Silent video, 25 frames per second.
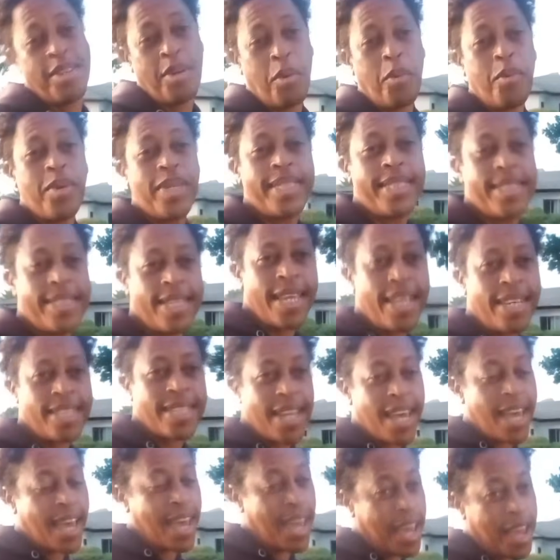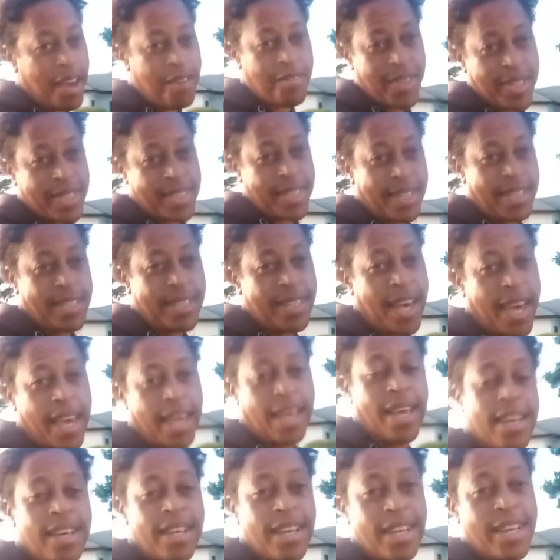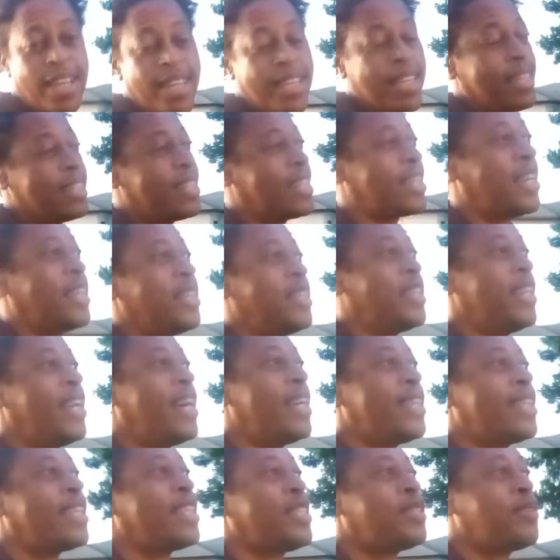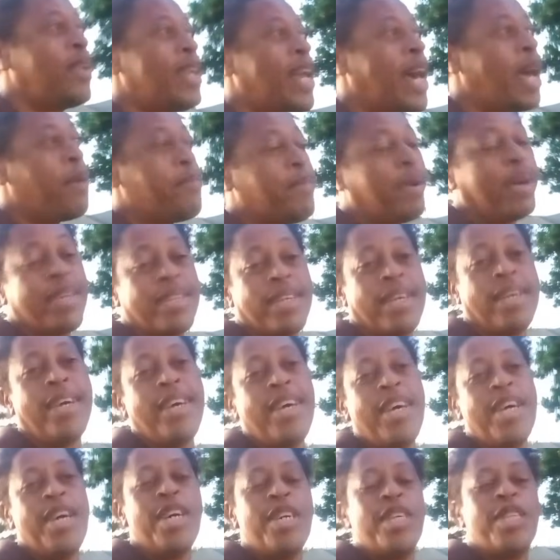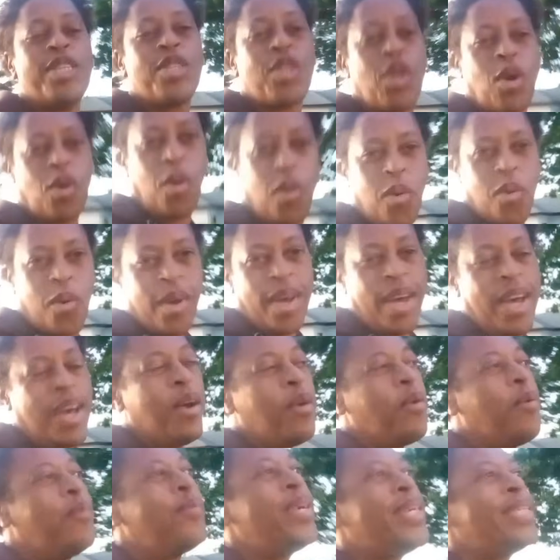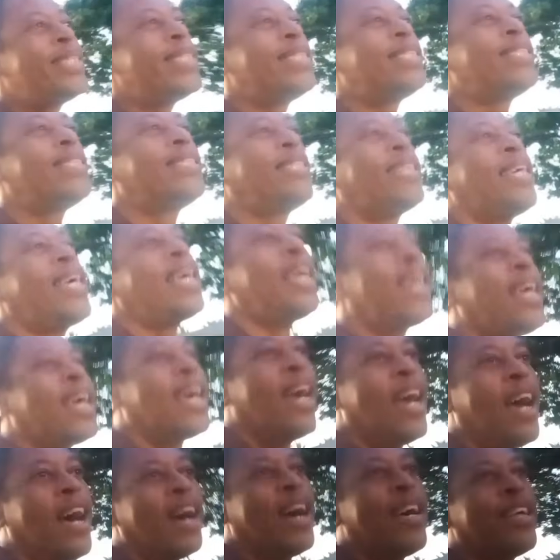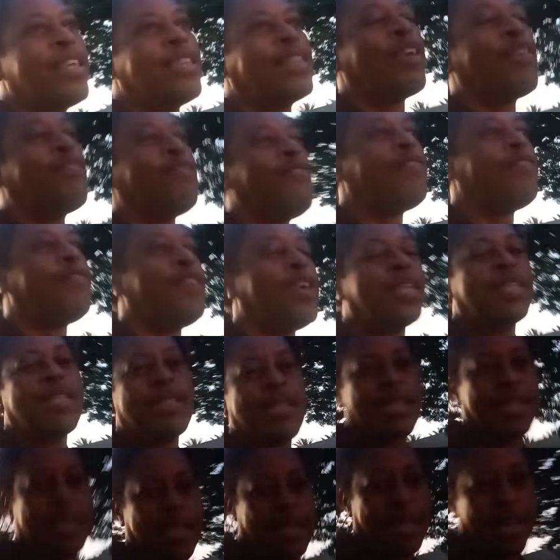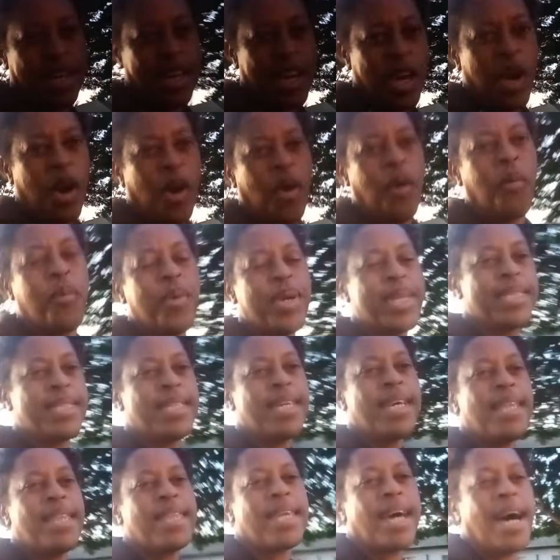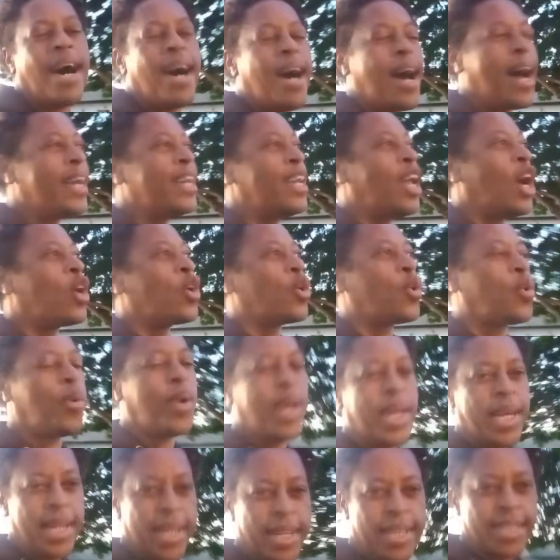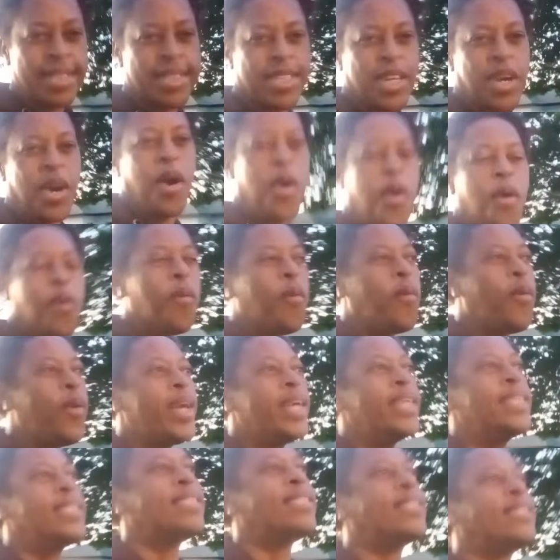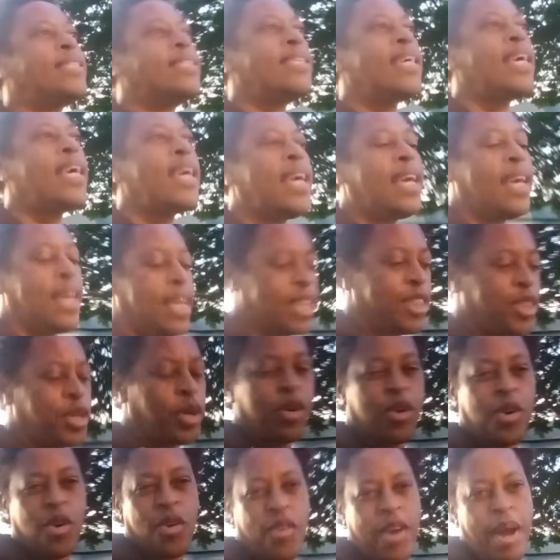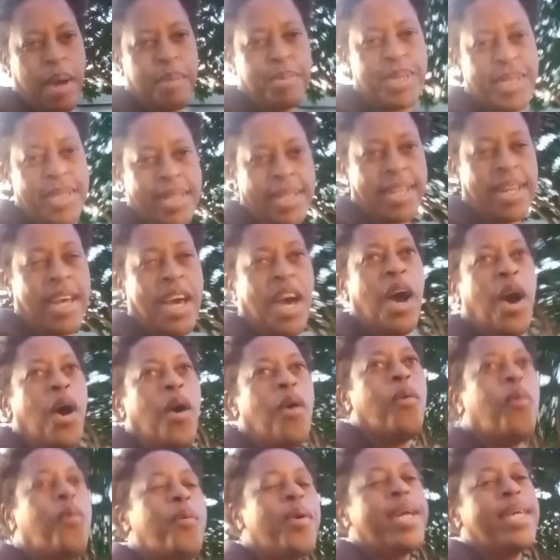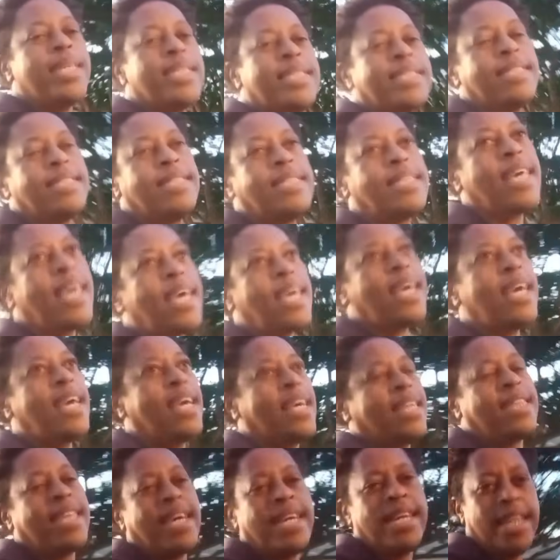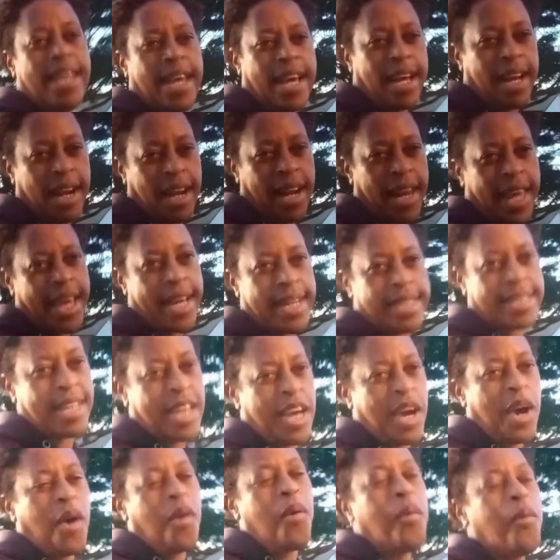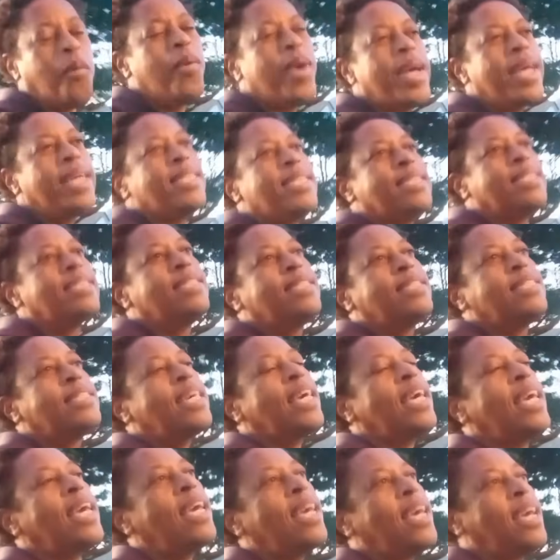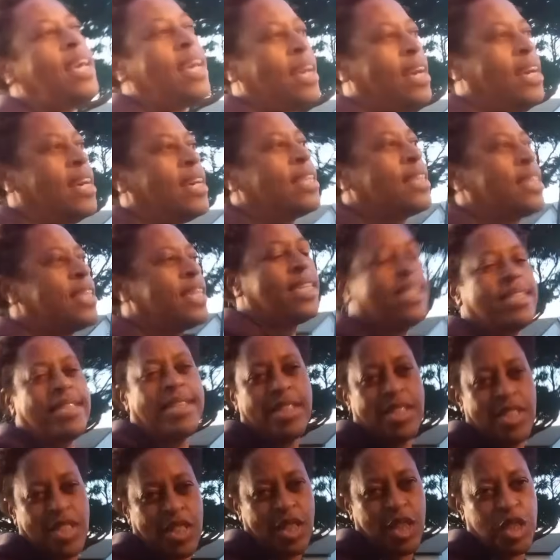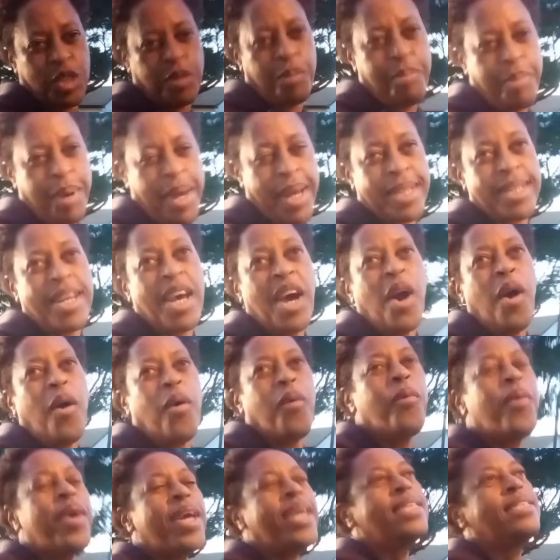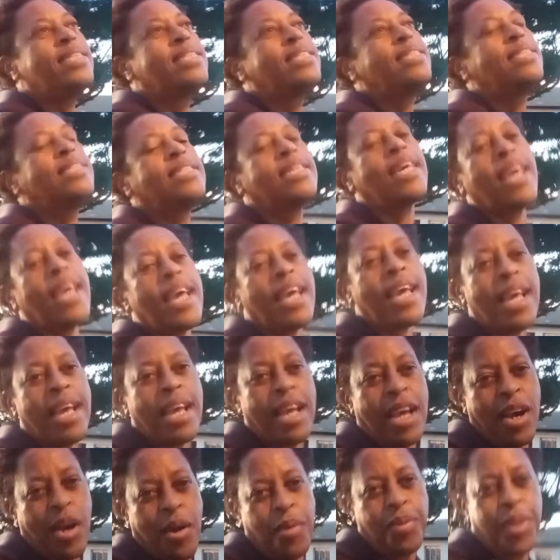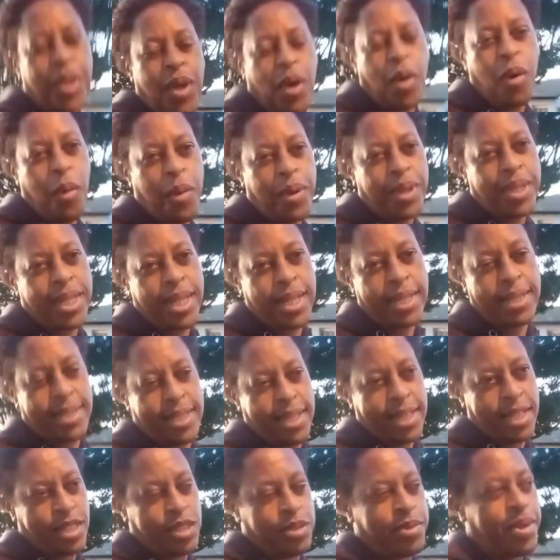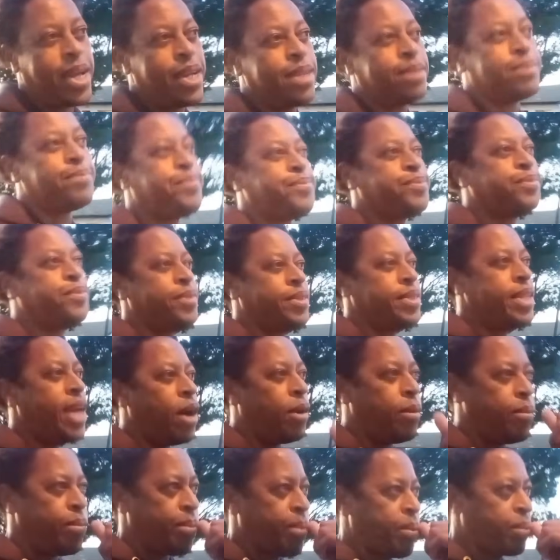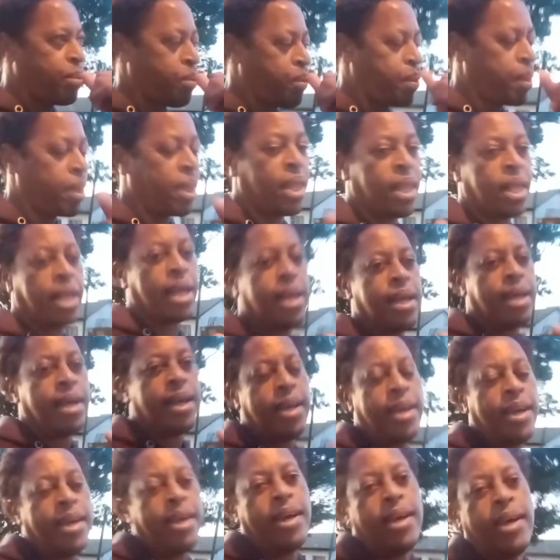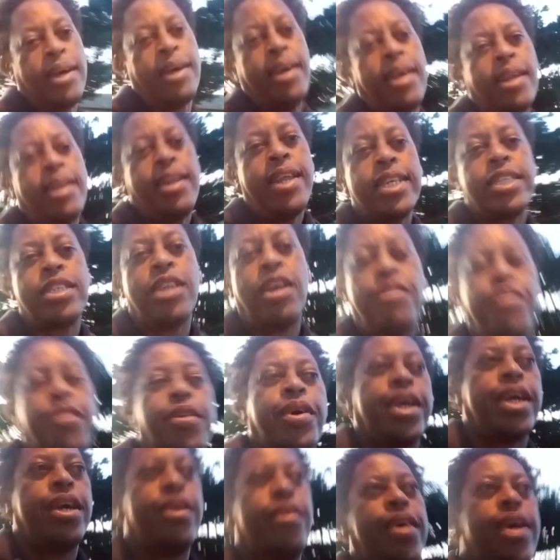We see it every single day. Nothing to lie about. Two, we see the filth. We see the unruliness. We see the corruption. We see the neglect. We see the disrespect. We see all these things, right? Now, let's not forget,